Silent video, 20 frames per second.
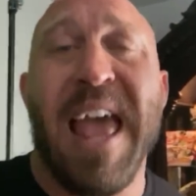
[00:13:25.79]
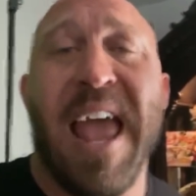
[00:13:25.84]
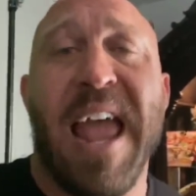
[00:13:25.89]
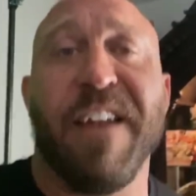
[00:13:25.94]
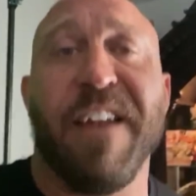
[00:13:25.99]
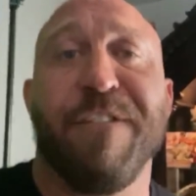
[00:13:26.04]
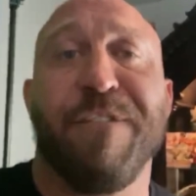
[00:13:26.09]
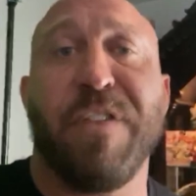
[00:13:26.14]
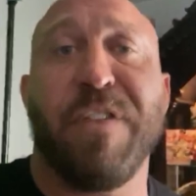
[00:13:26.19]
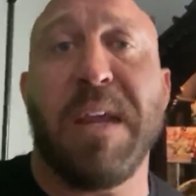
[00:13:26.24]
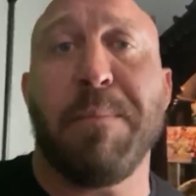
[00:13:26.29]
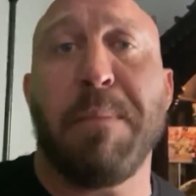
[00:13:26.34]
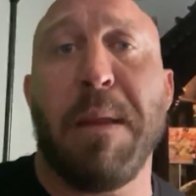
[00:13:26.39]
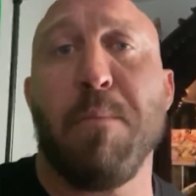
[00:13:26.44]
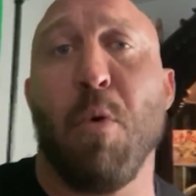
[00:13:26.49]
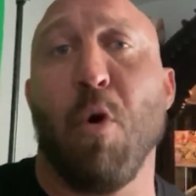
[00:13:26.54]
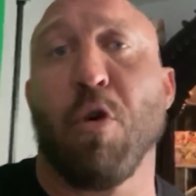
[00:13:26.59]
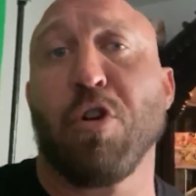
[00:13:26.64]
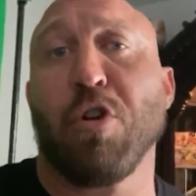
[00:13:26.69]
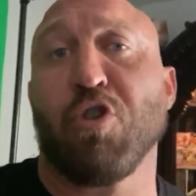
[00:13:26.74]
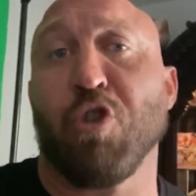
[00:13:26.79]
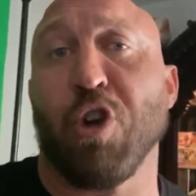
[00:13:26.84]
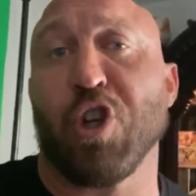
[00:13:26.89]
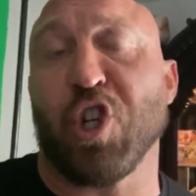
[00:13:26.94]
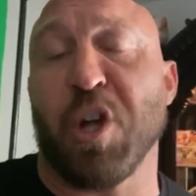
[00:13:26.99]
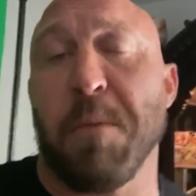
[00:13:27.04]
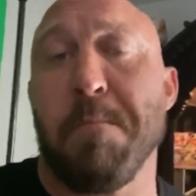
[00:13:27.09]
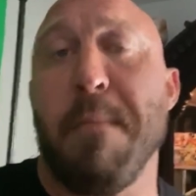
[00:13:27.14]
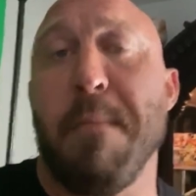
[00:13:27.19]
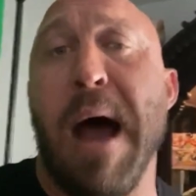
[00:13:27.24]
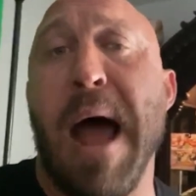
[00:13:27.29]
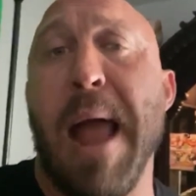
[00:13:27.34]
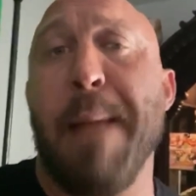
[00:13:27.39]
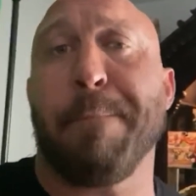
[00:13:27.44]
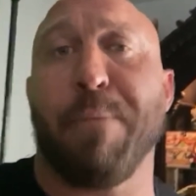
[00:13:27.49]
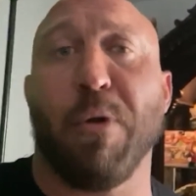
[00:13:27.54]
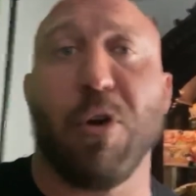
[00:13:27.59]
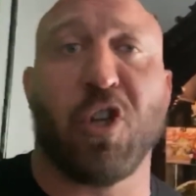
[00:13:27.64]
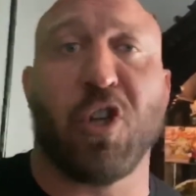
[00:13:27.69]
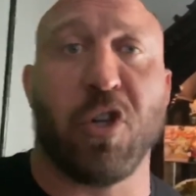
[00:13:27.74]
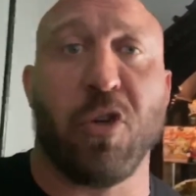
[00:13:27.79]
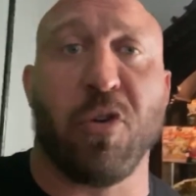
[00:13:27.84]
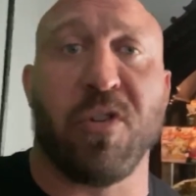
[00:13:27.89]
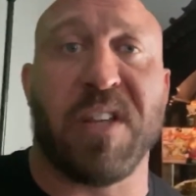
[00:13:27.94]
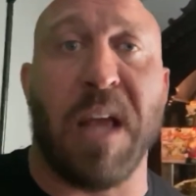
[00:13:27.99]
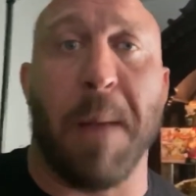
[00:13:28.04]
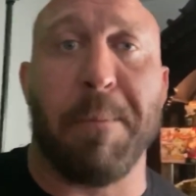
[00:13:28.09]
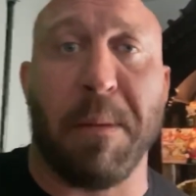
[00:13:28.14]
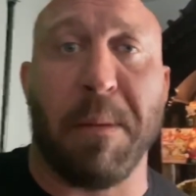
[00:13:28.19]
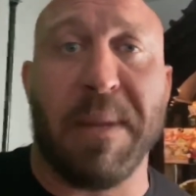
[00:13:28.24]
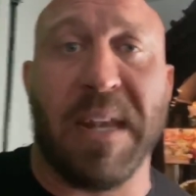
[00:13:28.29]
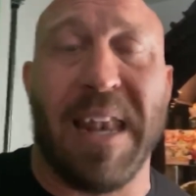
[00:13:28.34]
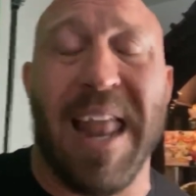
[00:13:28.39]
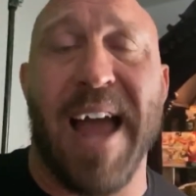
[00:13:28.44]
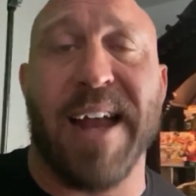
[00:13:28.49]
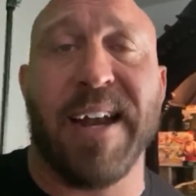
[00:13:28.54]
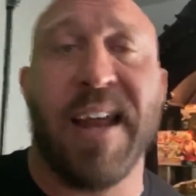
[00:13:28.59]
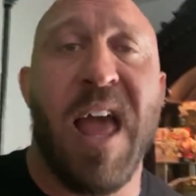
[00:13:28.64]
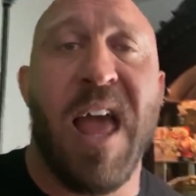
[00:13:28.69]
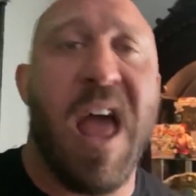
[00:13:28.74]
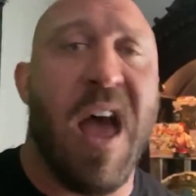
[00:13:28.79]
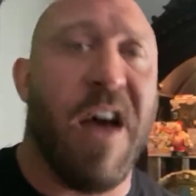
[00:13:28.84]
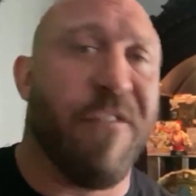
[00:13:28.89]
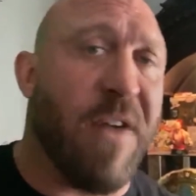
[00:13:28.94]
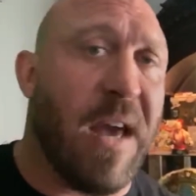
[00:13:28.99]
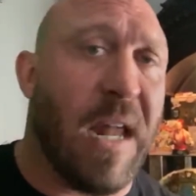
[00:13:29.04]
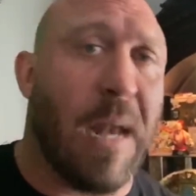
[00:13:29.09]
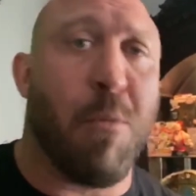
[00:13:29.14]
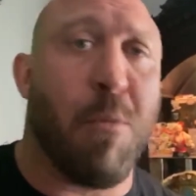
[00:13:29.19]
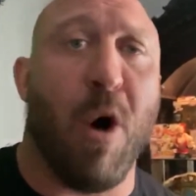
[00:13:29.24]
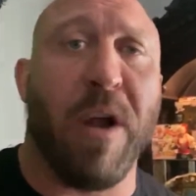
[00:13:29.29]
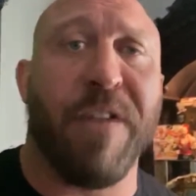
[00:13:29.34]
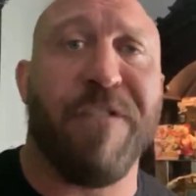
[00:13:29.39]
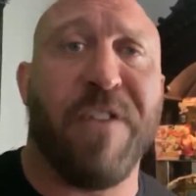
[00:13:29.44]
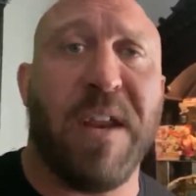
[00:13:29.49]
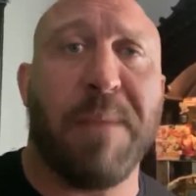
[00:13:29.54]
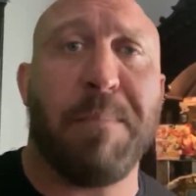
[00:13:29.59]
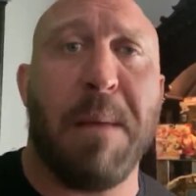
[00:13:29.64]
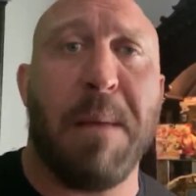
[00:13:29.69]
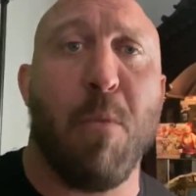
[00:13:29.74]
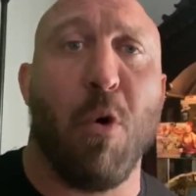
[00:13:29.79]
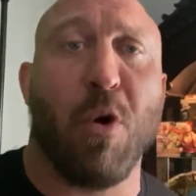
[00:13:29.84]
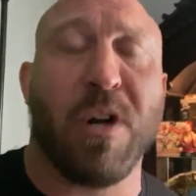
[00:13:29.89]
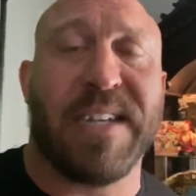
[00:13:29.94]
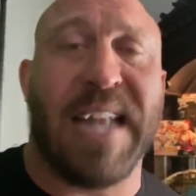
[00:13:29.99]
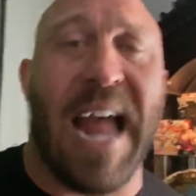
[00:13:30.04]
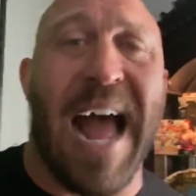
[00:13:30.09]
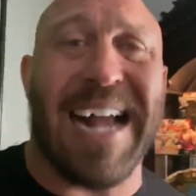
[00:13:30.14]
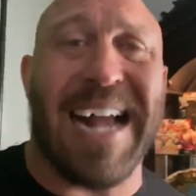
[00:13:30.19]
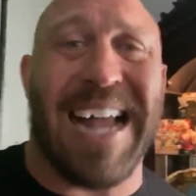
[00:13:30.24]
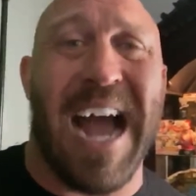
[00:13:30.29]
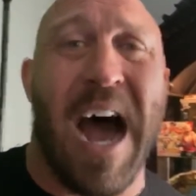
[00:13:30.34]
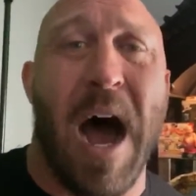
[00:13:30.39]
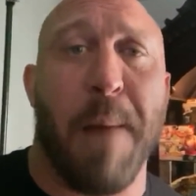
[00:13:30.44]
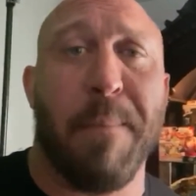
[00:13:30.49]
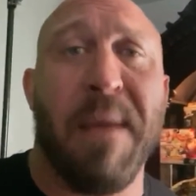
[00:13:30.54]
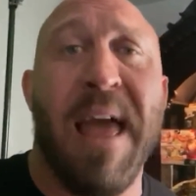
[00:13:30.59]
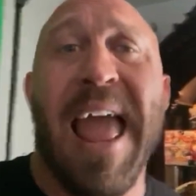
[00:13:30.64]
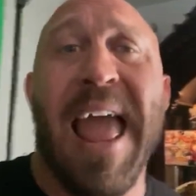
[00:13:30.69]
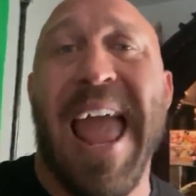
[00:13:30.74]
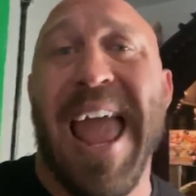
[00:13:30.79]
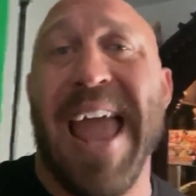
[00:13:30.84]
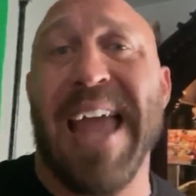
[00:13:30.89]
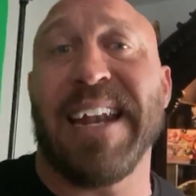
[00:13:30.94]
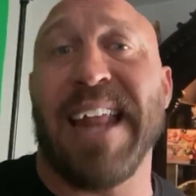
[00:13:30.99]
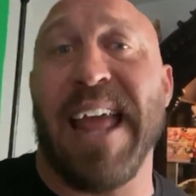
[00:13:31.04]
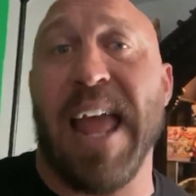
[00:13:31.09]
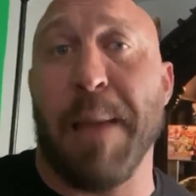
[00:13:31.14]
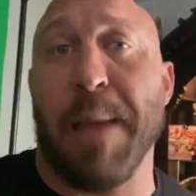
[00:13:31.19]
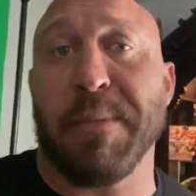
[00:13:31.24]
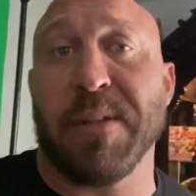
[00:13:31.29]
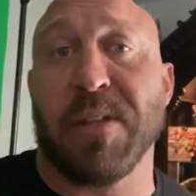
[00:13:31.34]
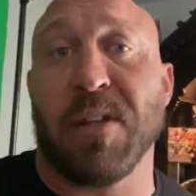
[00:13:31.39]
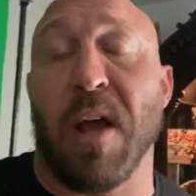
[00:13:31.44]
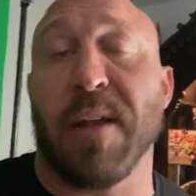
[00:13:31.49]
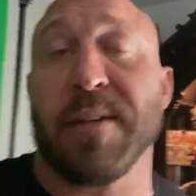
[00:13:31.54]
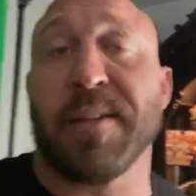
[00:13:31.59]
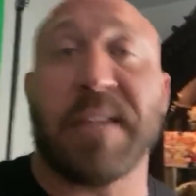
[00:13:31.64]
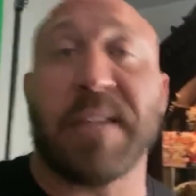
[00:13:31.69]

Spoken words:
and Feed Me More Nutrition, my personal supplement line, available on feedmemore.com and Amazon.